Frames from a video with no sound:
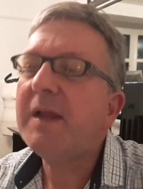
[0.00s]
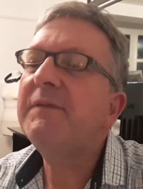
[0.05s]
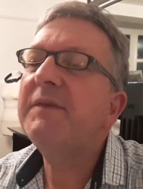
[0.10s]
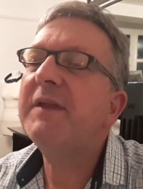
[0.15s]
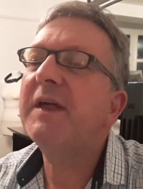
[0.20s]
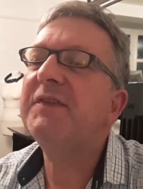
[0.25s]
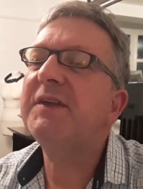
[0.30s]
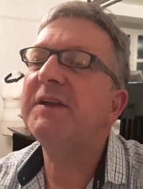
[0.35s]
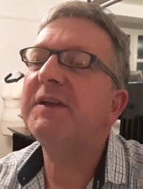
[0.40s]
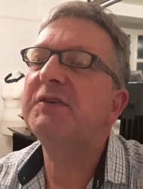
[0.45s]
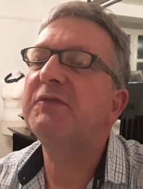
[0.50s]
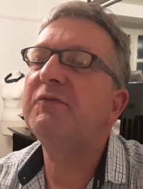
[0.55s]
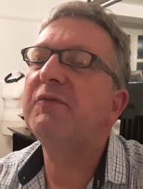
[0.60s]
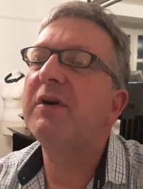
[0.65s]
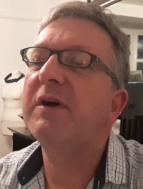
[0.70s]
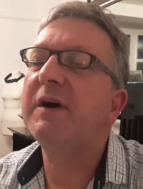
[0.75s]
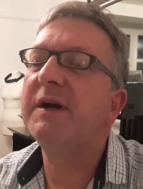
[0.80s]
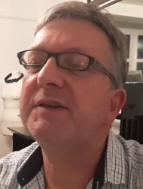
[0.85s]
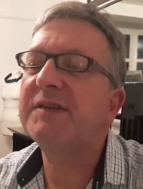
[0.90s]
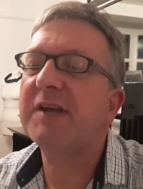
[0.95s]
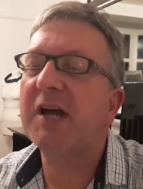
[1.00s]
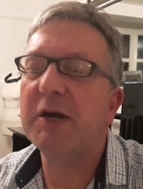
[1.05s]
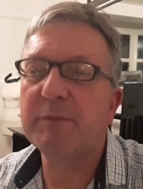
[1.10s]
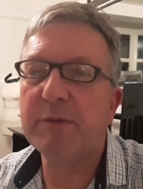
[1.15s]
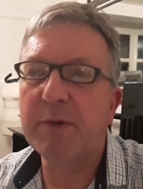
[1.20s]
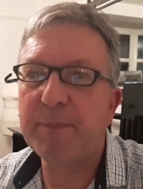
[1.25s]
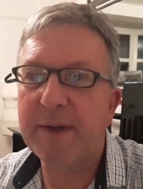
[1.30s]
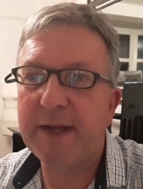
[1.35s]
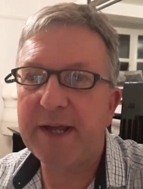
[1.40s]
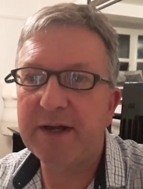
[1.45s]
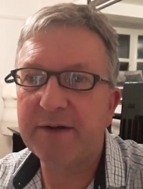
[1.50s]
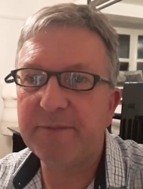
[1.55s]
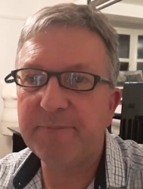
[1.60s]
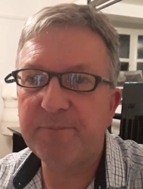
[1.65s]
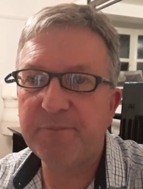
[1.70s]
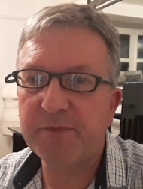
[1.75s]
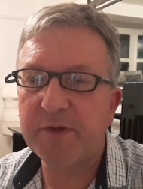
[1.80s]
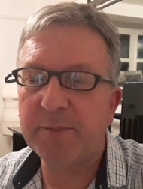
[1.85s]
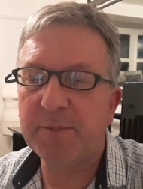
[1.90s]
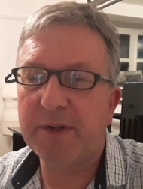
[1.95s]
Nothing to write home about.
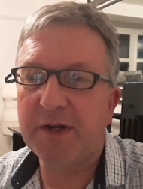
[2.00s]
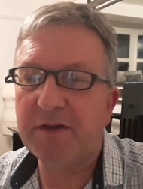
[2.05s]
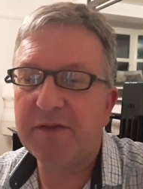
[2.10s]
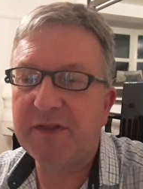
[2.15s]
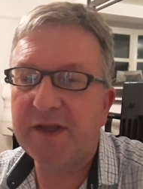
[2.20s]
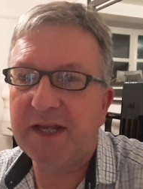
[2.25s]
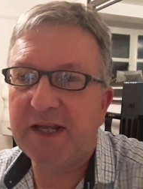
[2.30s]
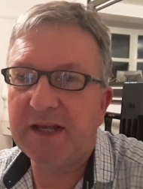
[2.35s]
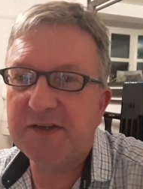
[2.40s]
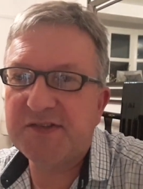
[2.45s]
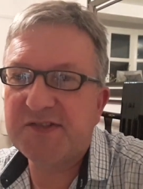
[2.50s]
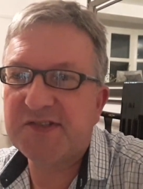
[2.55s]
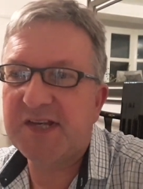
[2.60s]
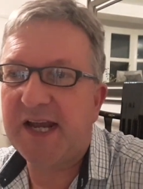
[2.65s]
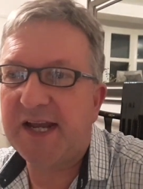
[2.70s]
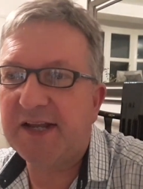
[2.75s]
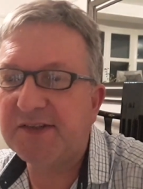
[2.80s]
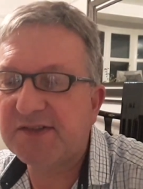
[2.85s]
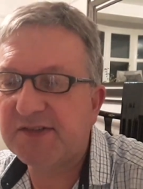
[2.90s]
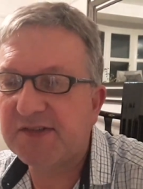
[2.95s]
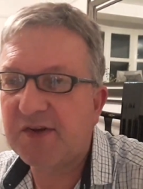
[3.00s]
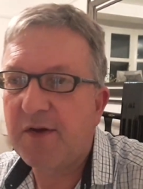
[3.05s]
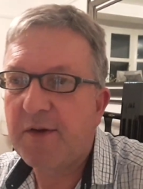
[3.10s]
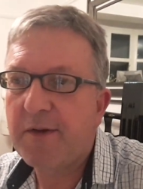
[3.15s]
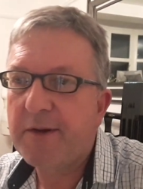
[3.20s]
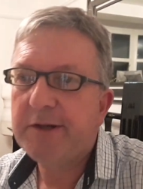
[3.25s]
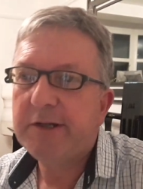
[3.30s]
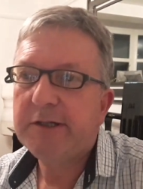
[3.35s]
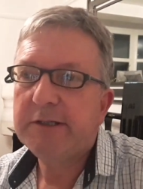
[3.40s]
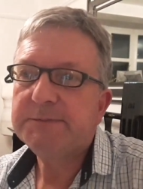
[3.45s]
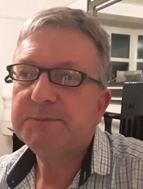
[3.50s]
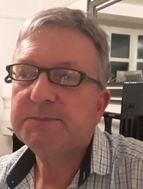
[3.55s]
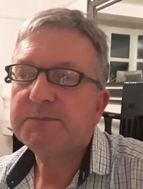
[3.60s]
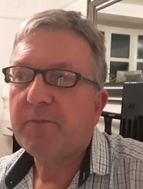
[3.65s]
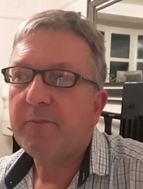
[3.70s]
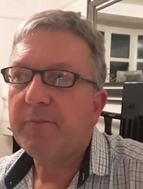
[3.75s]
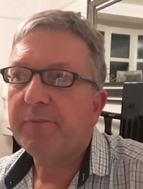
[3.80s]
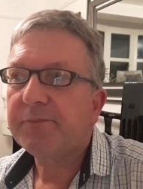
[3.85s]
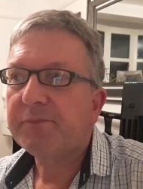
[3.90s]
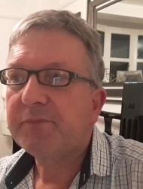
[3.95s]
I mean, I think it's set
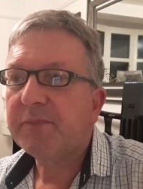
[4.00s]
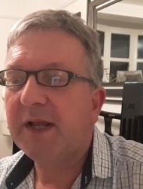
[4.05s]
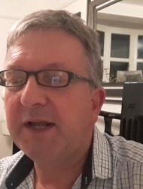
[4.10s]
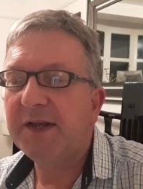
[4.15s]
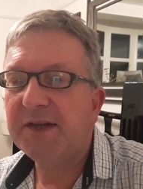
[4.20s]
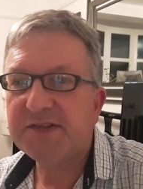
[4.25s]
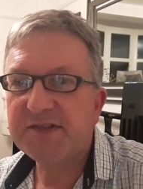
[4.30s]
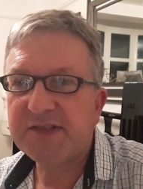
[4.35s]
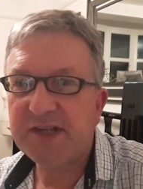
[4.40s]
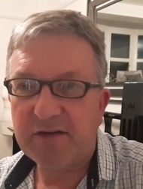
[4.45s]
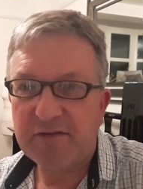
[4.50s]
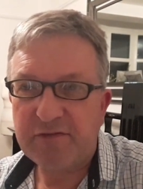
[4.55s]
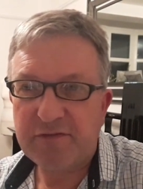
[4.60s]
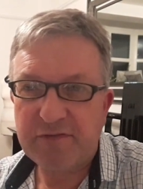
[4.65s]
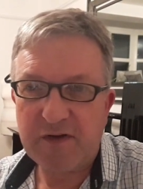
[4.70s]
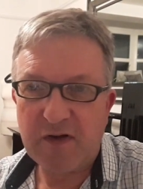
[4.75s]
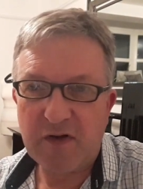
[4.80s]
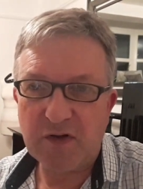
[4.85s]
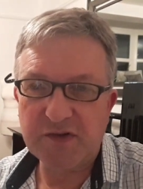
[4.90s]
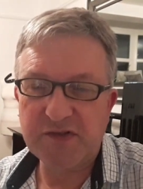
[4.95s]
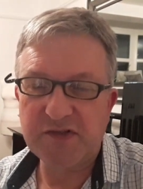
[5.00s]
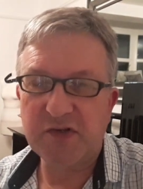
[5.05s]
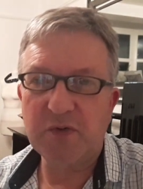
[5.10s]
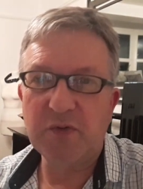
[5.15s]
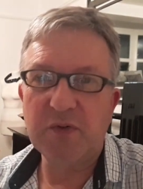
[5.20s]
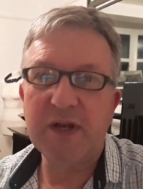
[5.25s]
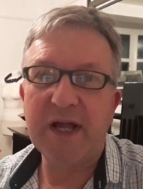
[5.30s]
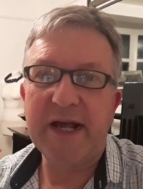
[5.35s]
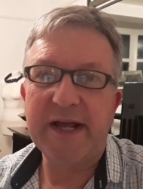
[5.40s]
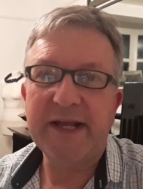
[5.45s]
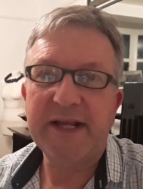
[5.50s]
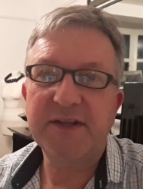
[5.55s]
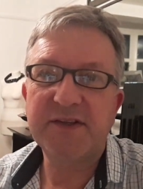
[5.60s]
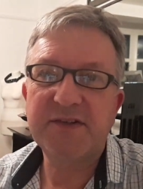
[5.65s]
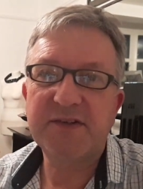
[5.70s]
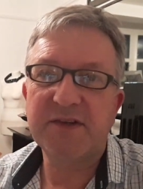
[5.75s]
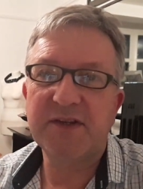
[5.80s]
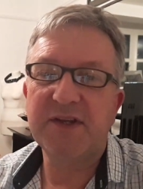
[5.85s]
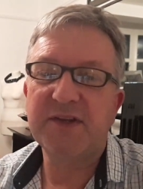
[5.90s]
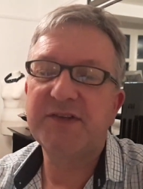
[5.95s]
it's set far too
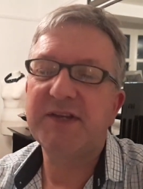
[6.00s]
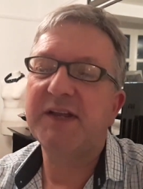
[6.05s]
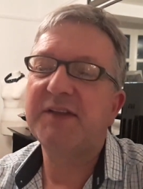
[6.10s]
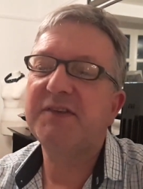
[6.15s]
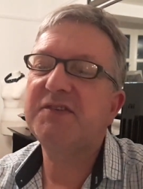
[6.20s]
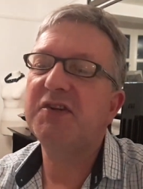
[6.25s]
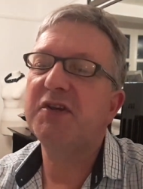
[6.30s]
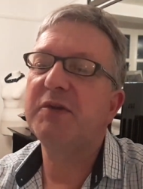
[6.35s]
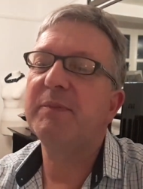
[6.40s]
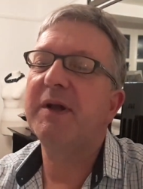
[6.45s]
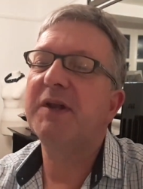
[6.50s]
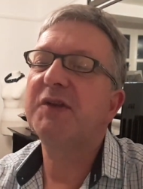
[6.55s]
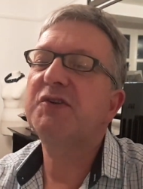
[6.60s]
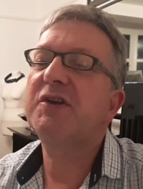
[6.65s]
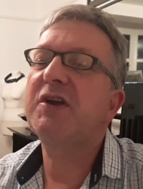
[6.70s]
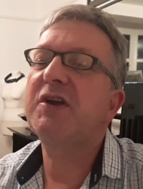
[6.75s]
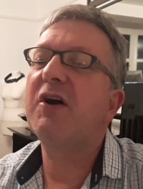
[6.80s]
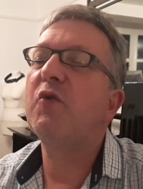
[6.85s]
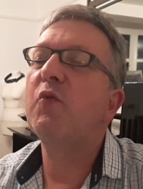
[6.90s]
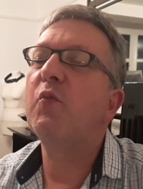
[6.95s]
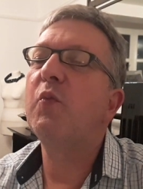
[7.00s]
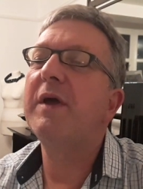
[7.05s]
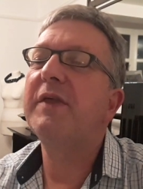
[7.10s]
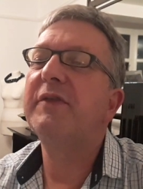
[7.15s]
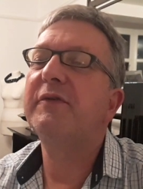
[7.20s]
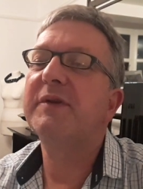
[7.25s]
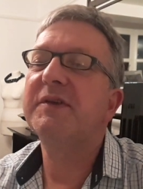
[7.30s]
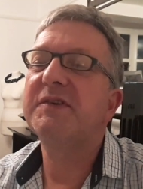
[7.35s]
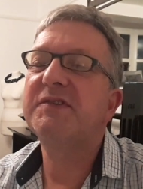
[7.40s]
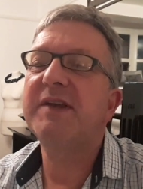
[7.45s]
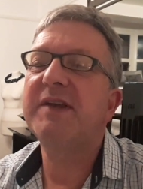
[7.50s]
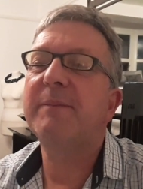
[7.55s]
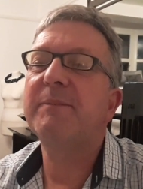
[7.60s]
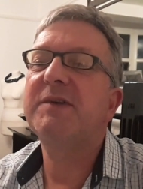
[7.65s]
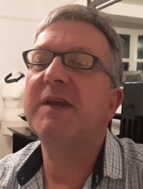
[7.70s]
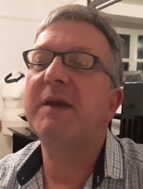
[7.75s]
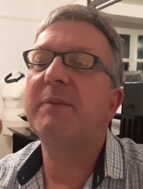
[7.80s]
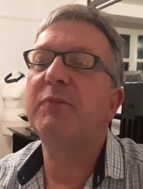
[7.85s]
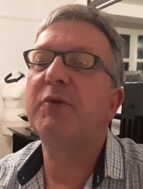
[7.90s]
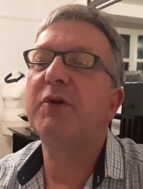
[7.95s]
late and it's had too much cold weather in
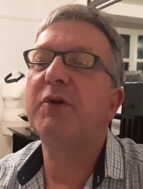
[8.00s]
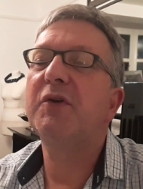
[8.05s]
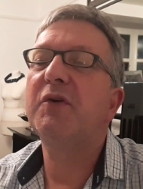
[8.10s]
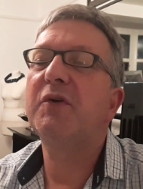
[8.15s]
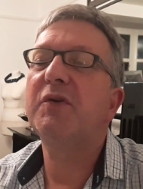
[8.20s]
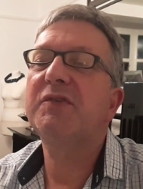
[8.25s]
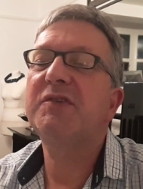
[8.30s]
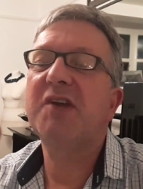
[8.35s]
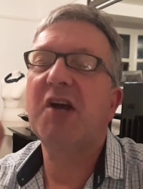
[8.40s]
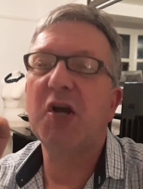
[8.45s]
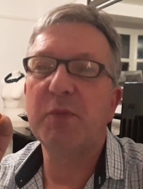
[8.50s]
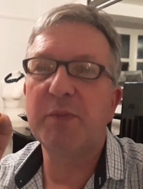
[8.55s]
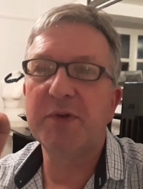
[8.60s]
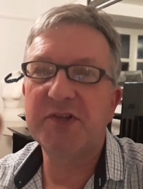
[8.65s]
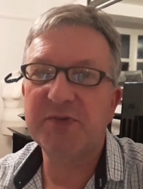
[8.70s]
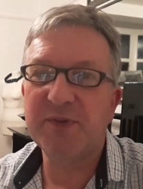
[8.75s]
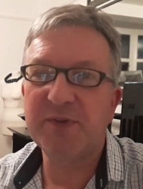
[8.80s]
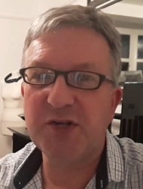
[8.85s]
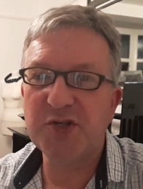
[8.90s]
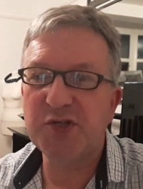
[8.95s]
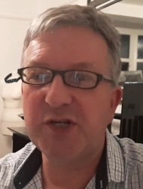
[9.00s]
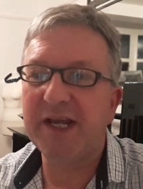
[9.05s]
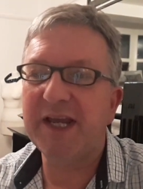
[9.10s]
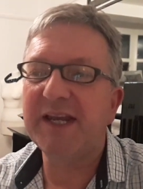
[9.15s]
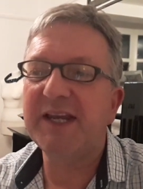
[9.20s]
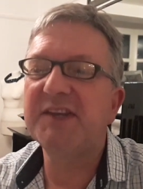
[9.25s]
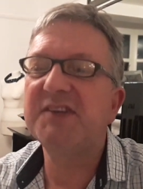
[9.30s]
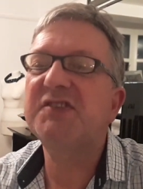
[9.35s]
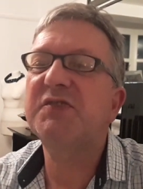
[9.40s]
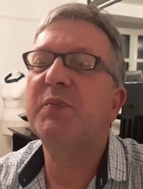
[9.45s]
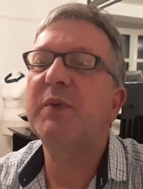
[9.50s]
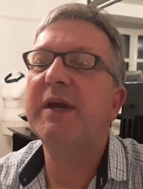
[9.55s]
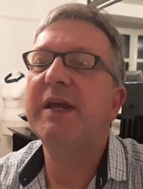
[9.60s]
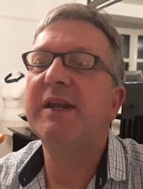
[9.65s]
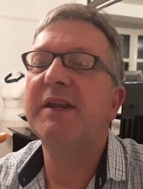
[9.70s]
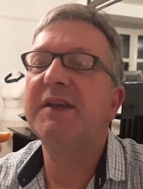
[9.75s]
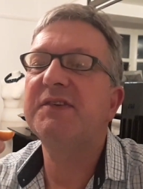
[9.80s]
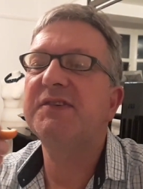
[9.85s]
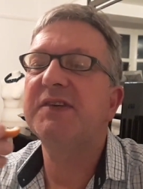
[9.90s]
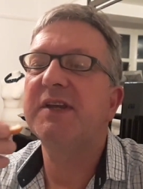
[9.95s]
September and October to actually get any
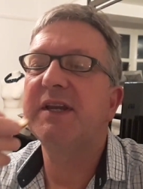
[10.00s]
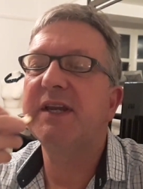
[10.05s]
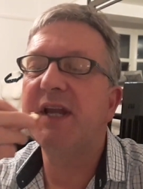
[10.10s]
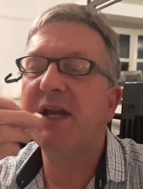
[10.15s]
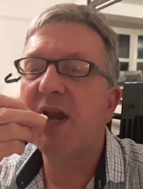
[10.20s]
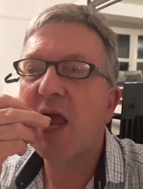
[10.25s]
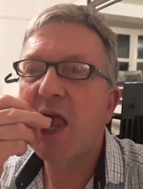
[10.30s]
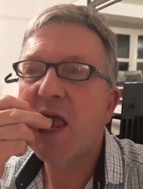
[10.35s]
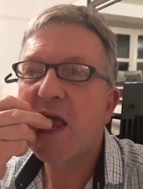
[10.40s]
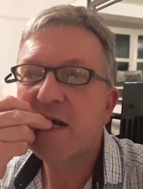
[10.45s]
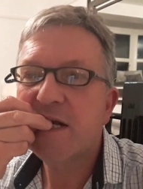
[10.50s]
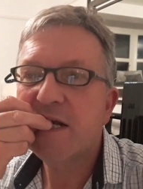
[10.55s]
sweetness in it.